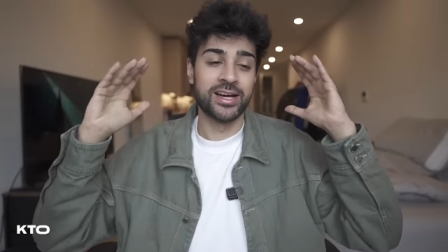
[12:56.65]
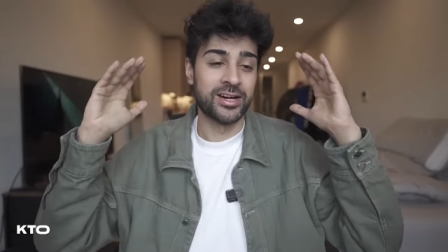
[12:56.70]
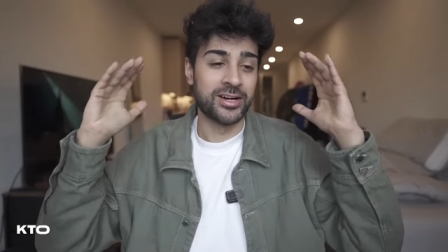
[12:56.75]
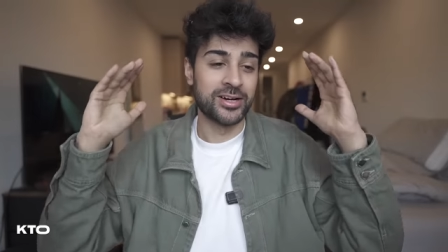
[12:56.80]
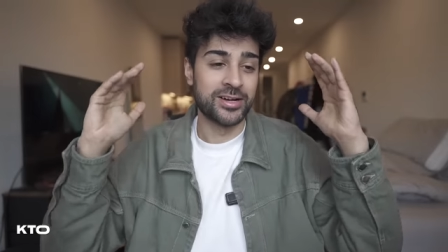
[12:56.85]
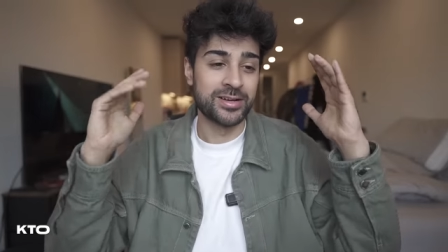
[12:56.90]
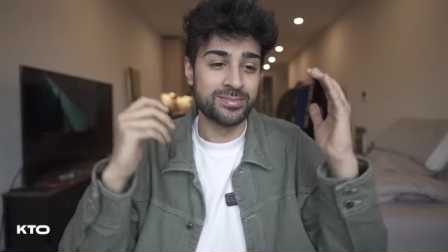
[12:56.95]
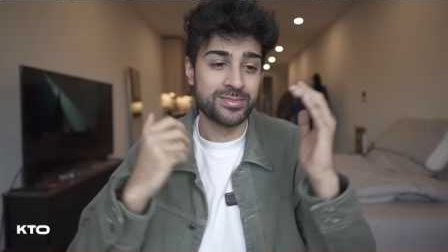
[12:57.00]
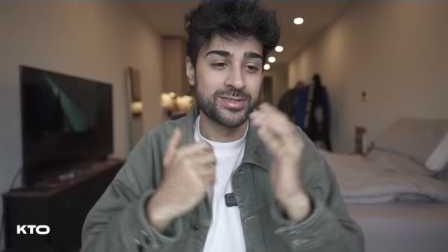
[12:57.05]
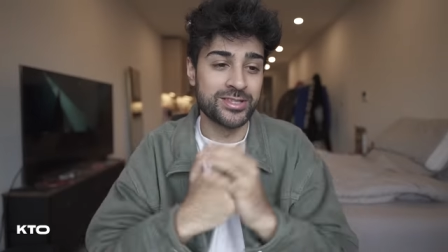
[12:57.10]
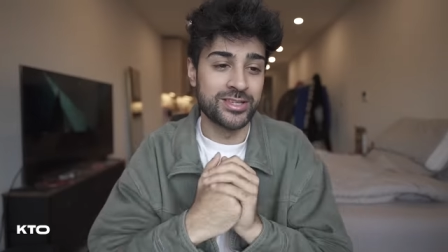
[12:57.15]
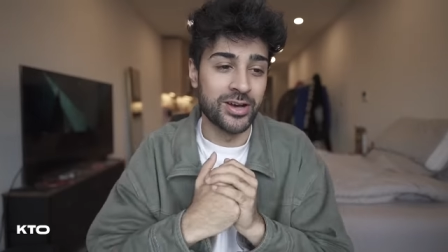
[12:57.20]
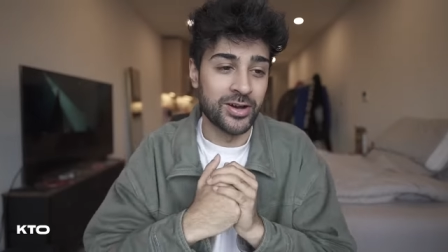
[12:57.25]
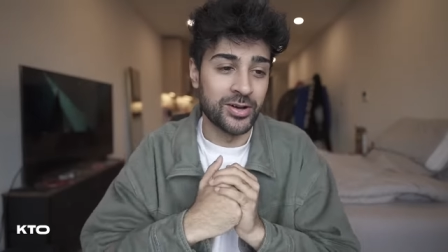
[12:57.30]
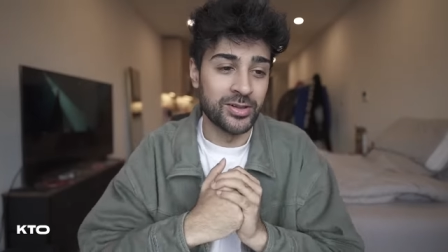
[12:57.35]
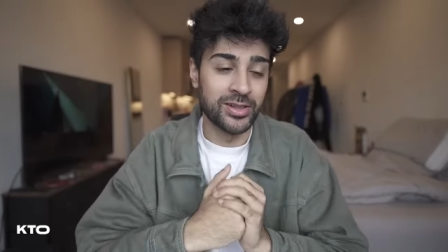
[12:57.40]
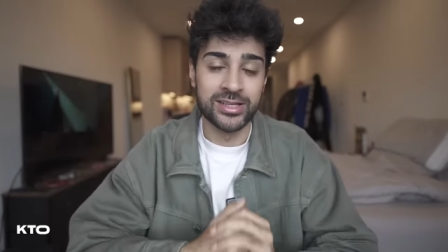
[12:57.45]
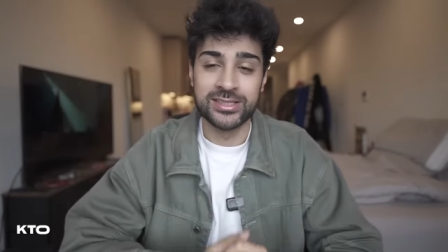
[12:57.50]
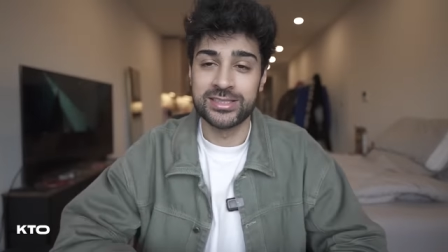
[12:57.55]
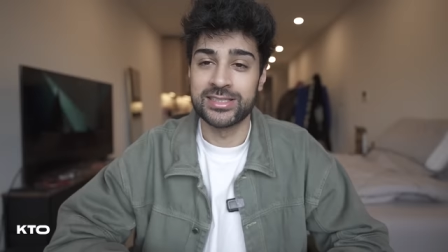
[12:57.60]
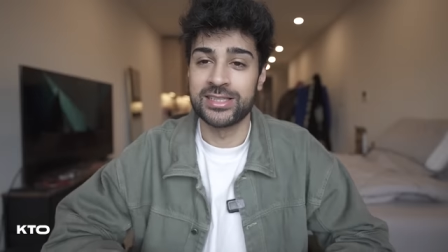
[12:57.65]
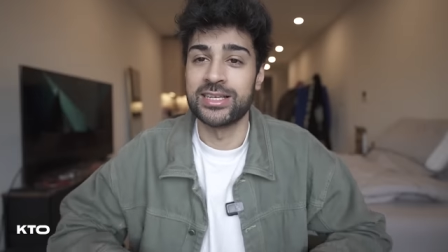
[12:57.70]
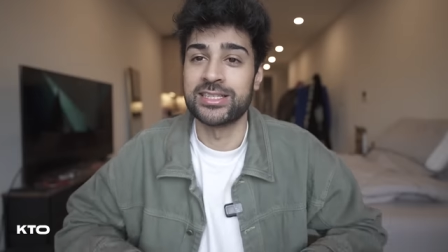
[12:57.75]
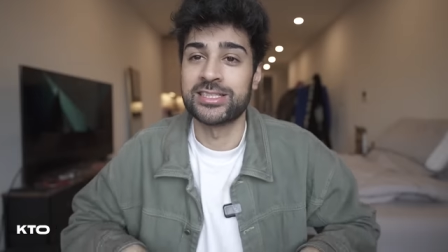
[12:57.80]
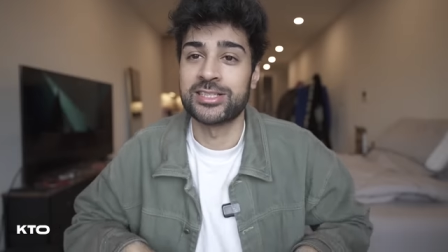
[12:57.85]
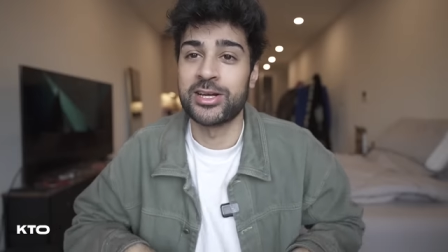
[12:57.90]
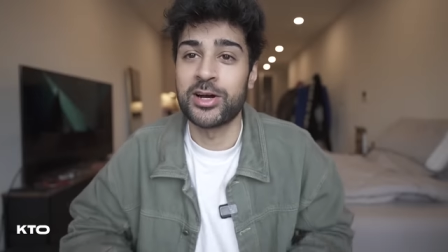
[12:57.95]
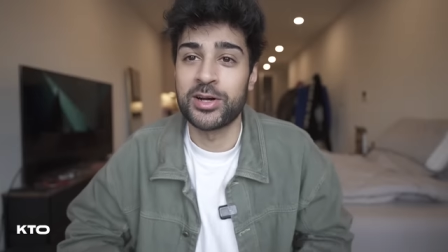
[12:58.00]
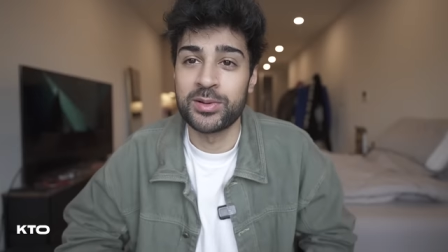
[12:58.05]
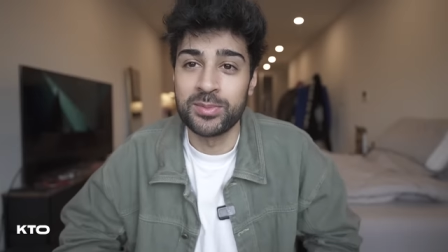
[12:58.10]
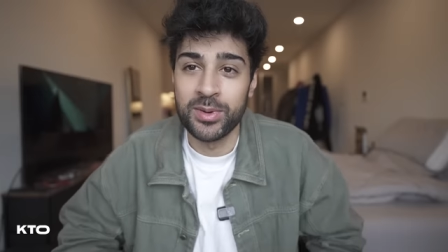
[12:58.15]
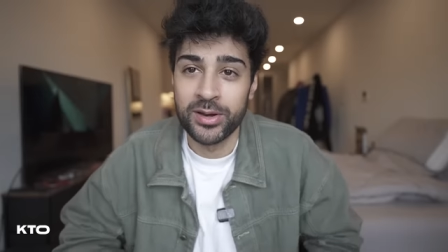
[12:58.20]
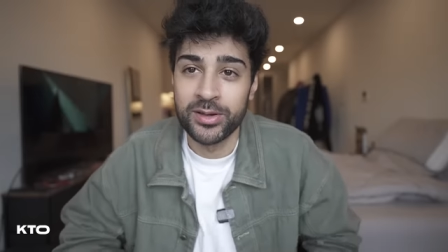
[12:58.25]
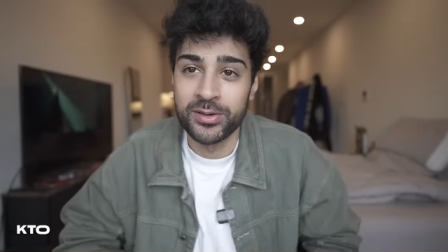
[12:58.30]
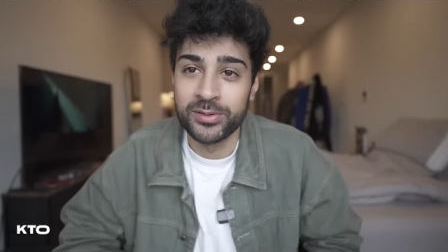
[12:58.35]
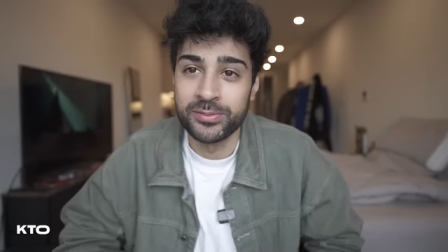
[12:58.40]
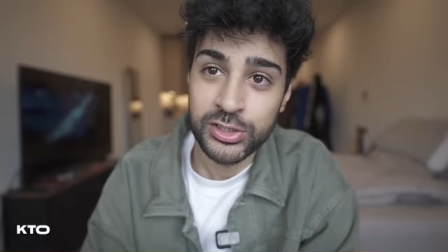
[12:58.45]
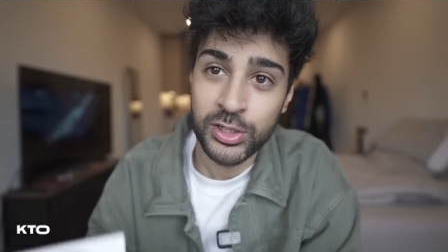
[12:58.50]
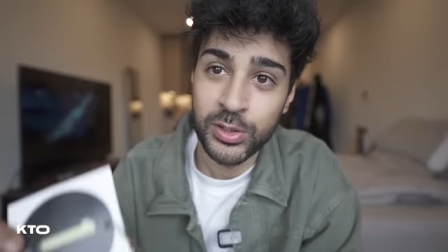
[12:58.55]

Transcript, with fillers: Um, so let's let's talk about it.